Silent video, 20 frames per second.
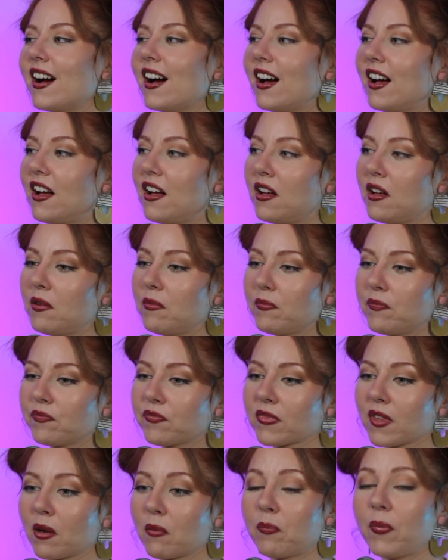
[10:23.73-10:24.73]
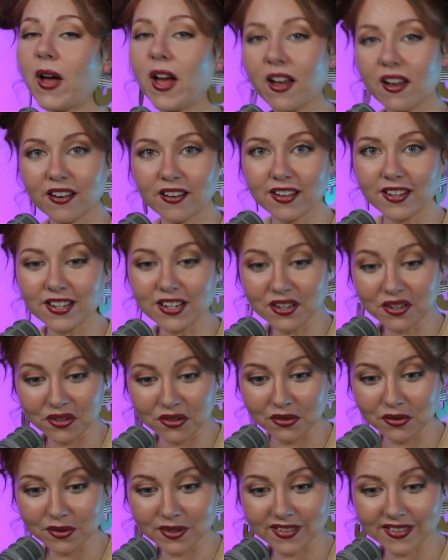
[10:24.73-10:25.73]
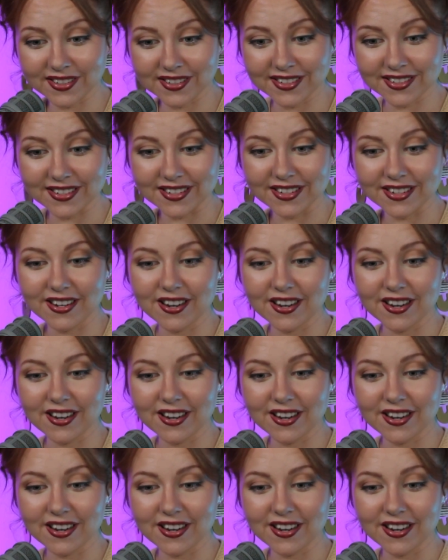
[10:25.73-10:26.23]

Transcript: But good news,